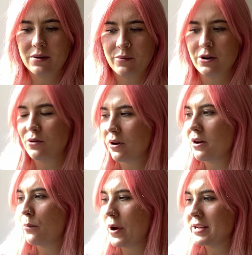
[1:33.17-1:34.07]
when you're
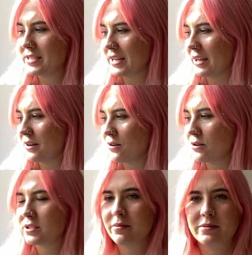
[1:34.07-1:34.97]
kind of waiting, you know,
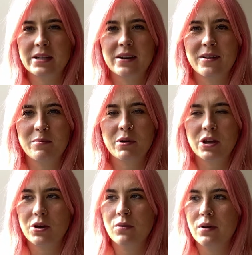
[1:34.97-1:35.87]
sometimes it can either put
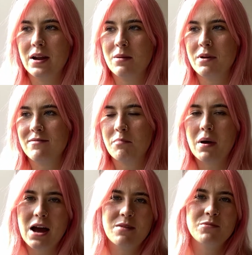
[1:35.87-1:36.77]
you in a bit of a
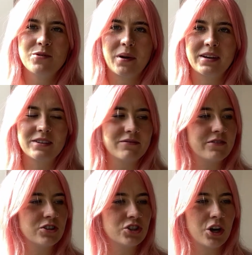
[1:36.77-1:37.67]
bad mood waiting
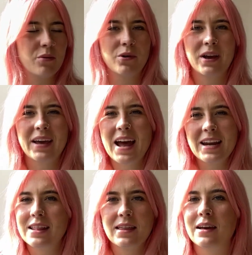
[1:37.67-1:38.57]
for a show, or like
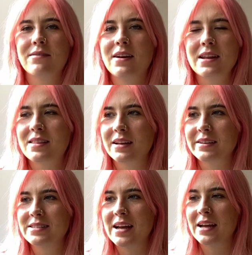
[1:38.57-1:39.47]
anything, if anything
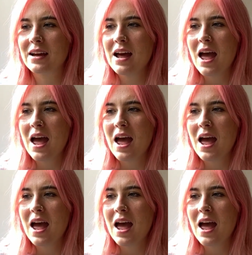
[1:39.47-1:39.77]
is late.